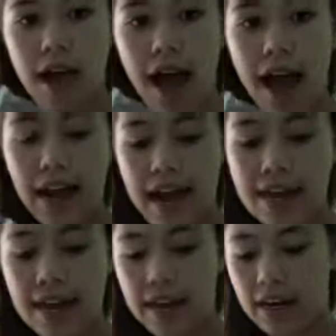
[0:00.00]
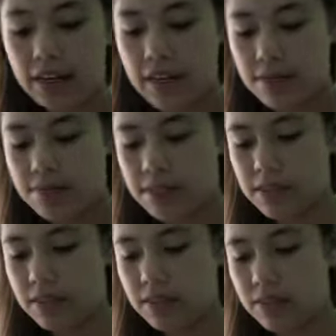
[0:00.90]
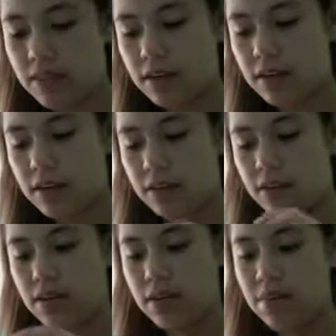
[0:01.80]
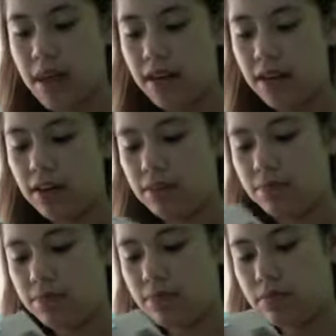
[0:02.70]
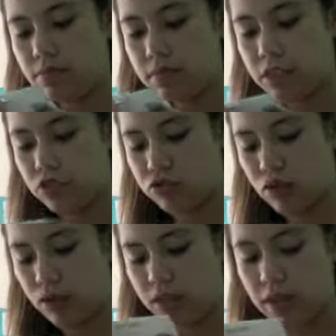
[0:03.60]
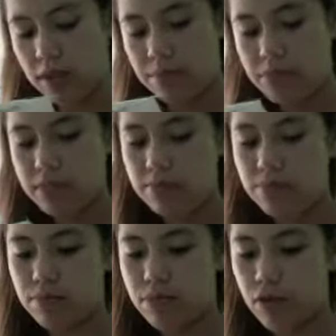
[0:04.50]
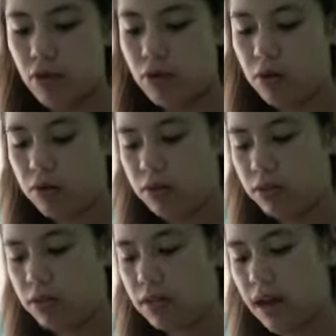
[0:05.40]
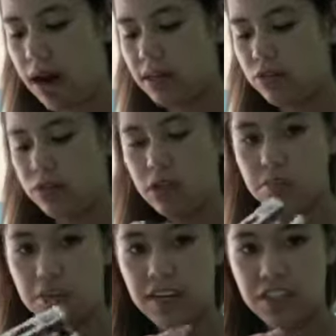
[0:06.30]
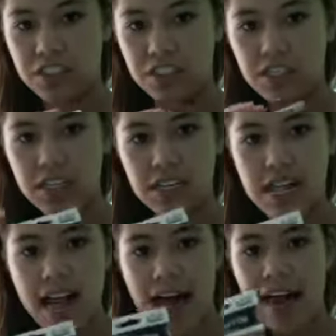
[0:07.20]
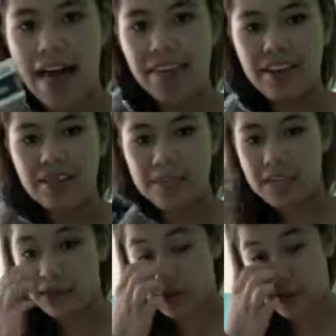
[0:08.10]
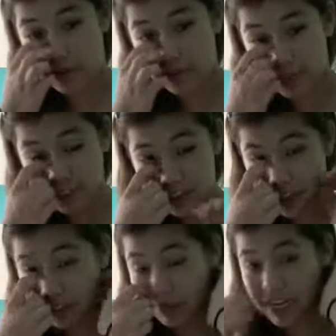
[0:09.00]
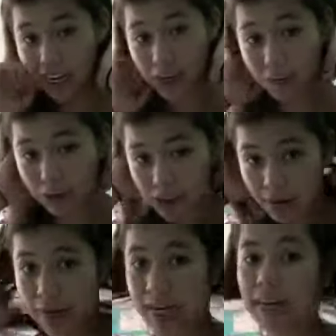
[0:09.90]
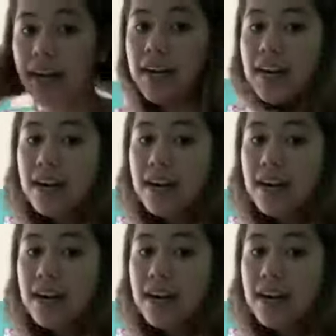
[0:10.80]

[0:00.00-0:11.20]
I got hair clips. They're called, they're the metal control clips, pro hold. Hot Tools Professional. I got these because whenever I'm like straightening my hair or blow drying my hair,